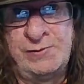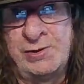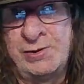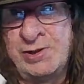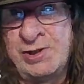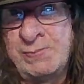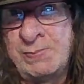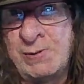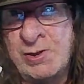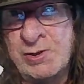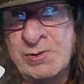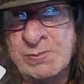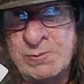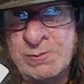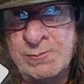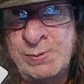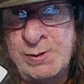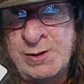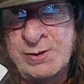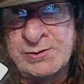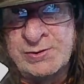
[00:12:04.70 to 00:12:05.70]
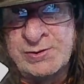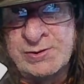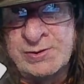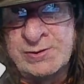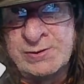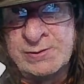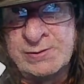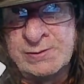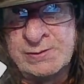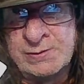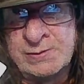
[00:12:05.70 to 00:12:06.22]
the disposable
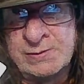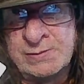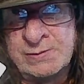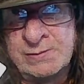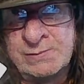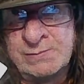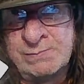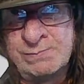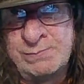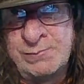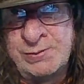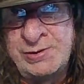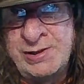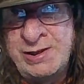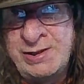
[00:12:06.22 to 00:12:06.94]
pods. But